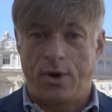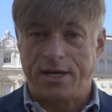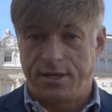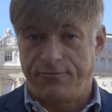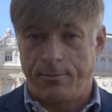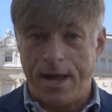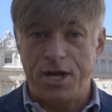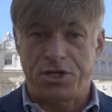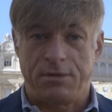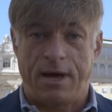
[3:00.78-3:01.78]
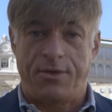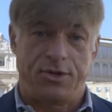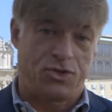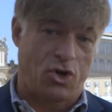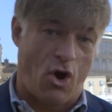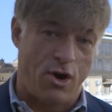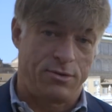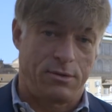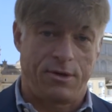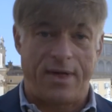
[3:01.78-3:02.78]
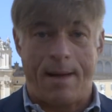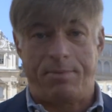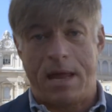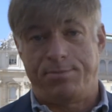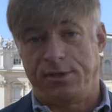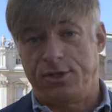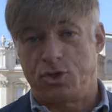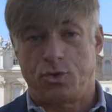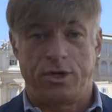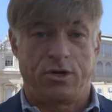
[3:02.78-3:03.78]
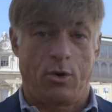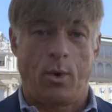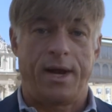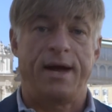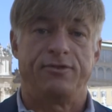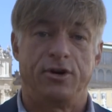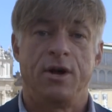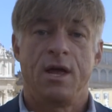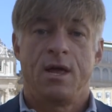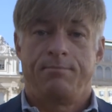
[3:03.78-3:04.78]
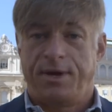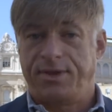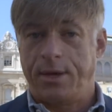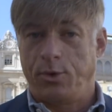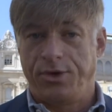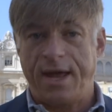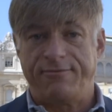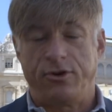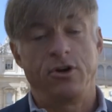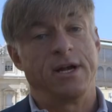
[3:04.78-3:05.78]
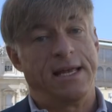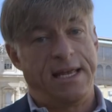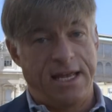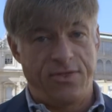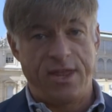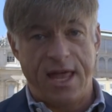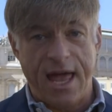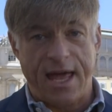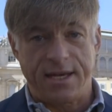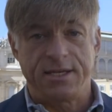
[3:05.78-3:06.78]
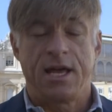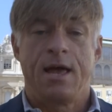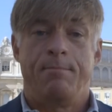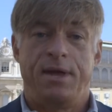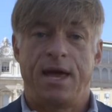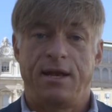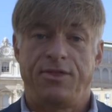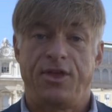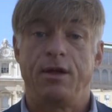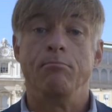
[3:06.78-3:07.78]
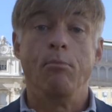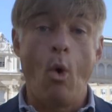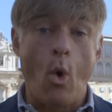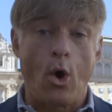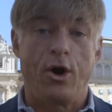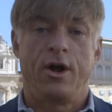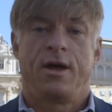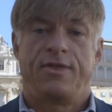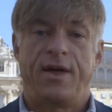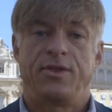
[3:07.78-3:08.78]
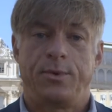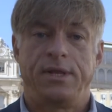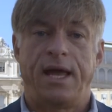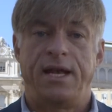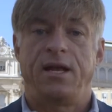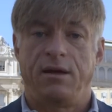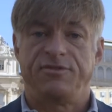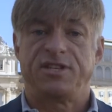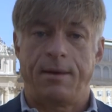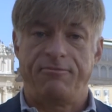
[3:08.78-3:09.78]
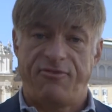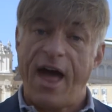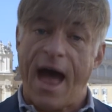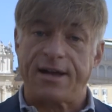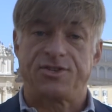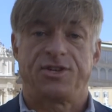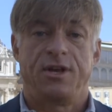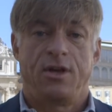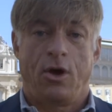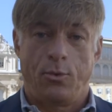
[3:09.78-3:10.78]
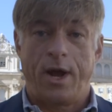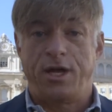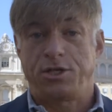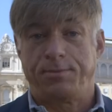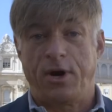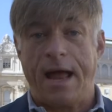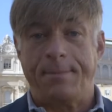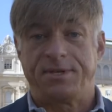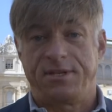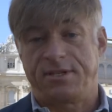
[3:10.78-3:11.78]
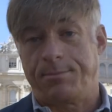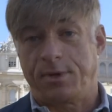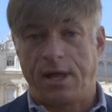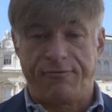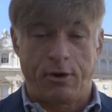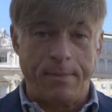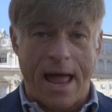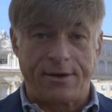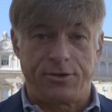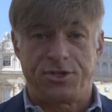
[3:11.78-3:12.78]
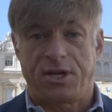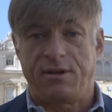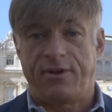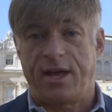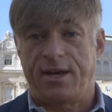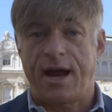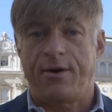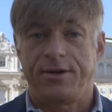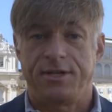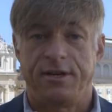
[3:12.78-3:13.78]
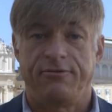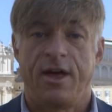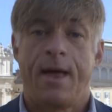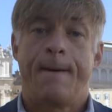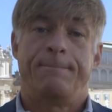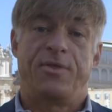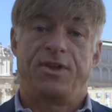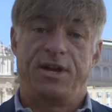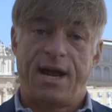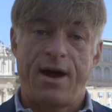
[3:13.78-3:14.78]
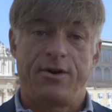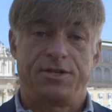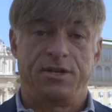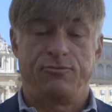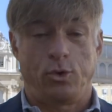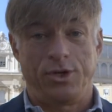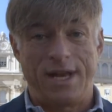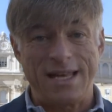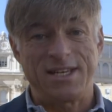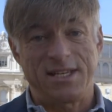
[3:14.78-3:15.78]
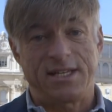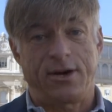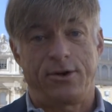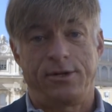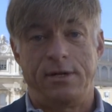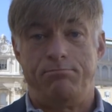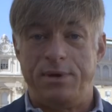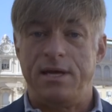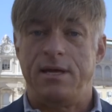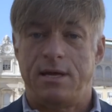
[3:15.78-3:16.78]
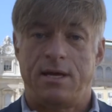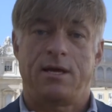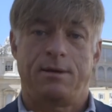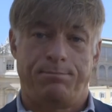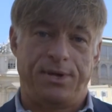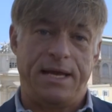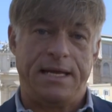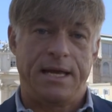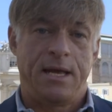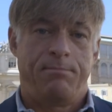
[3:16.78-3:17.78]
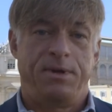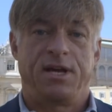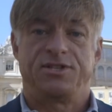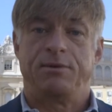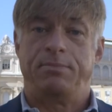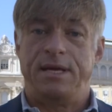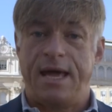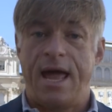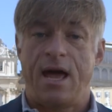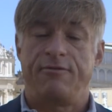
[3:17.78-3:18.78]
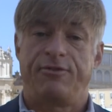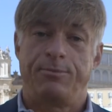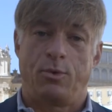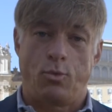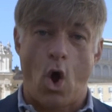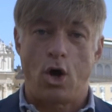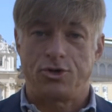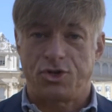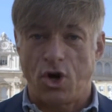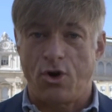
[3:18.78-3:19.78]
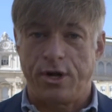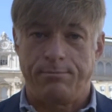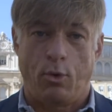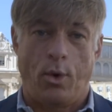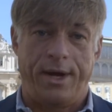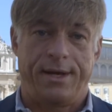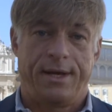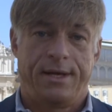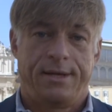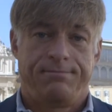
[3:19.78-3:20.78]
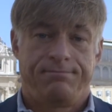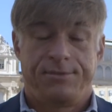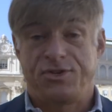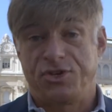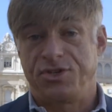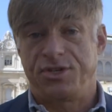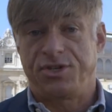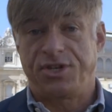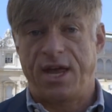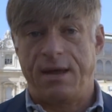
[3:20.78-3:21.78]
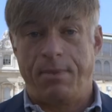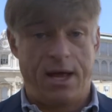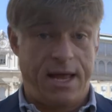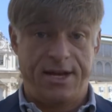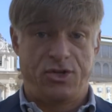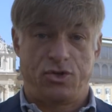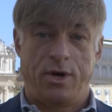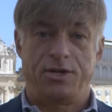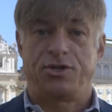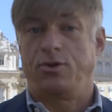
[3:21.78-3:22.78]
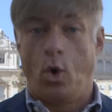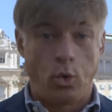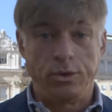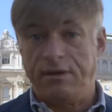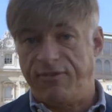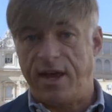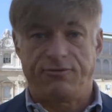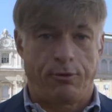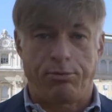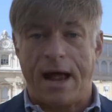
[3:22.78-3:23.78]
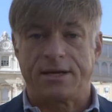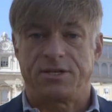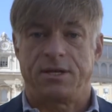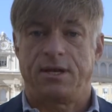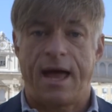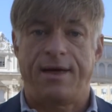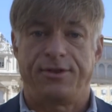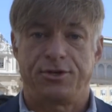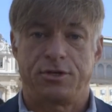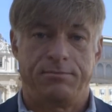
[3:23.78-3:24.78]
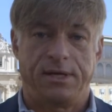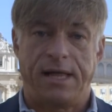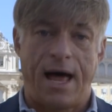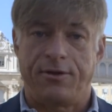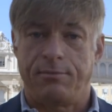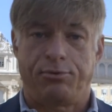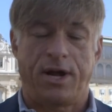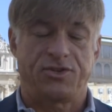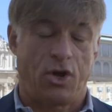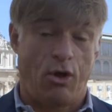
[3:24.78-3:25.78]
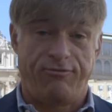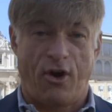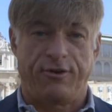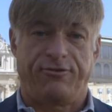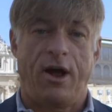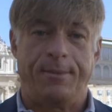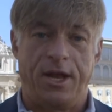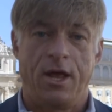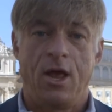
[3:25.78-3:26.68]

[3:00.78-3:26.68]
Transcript: correct information about this cardinal or that papal intrigue or whatever, but they will never, in the end, be anything more than the relating of some facts, arranged perhaps in some clever manner to convey a narrative, but the narrative will necessarily be incomplete because it began from the wrong starting point. This isn't to say by any stretch that only faithful practicing Catholics should be allowed in the press hall, far from it.